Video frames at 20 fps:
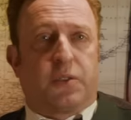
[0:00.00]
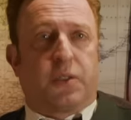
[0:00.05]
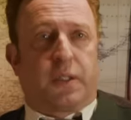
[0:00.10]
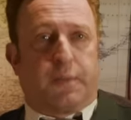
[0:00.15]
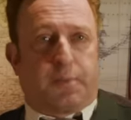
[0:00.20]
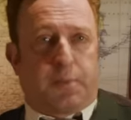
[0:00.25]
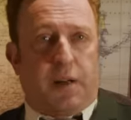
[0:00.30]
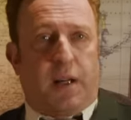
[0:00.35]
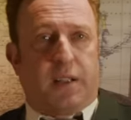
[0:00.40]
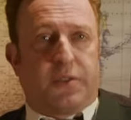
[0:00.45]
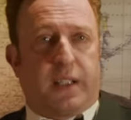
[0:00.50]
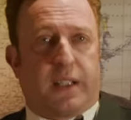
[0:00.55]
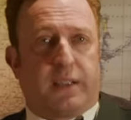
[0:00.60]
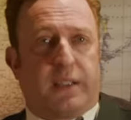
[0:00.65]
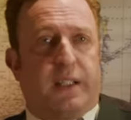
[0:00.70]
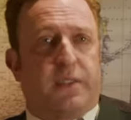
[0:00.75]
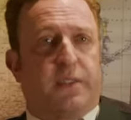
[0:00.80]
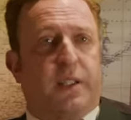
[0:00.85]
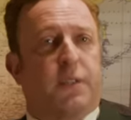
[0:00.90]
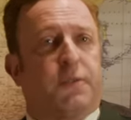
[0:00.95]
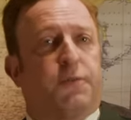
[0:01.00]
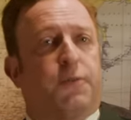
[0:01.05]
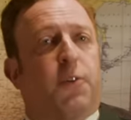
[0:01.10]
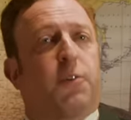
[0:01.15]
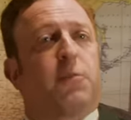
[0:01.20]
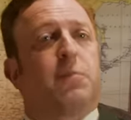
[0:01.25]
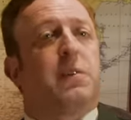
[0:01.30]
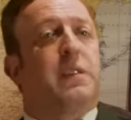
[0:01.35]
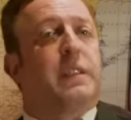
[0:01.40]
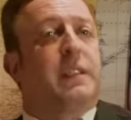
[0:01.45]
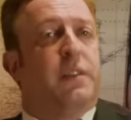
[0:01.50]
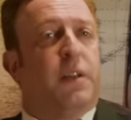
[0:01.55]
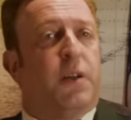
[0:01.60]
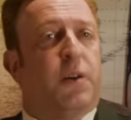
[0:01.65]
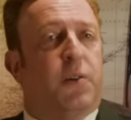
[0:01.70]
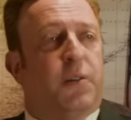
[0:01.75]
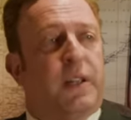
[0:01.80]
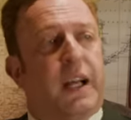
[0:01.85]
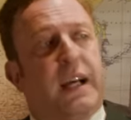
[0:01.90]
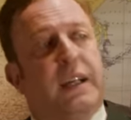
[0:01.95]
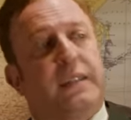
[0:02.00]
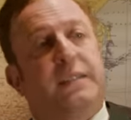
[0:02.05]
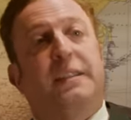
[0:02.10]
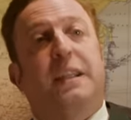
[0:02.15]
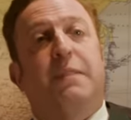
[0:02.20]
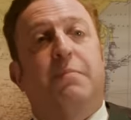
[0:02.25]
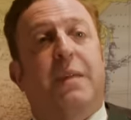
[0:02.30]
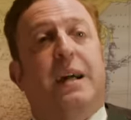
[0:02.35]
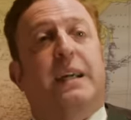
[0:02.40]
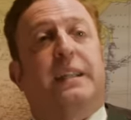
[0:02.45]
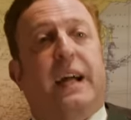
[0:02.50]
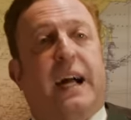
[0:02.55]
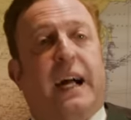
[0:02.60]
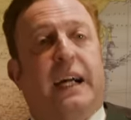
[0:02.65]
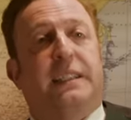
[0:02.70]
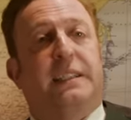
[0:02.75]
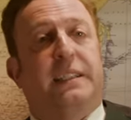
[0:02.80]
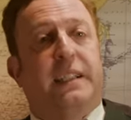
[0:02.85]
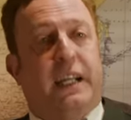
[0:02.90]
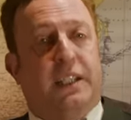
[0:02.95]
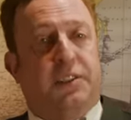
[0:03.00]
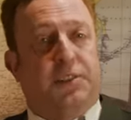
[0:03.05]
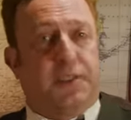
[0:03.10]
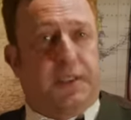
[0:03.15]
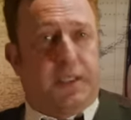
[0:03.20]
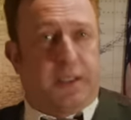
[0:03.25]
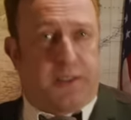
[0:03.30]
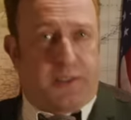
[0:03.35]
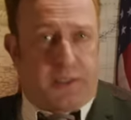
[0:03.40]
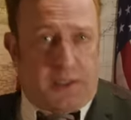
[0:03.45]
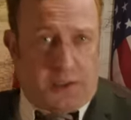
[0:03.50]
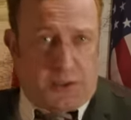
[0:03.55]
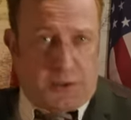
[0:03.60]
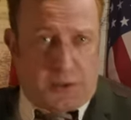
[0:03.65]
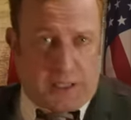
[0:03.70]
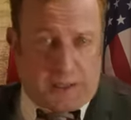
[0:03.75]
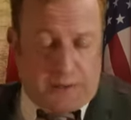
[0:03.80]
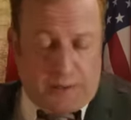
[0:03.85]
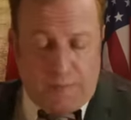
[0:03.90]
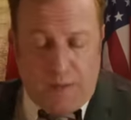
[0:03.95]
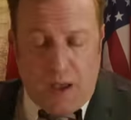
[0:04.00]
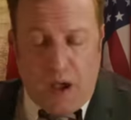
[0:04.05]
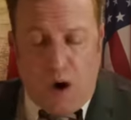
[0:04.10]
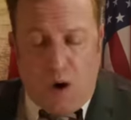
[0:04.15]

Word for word: So the project is informally known as the Manhattan Engineer District.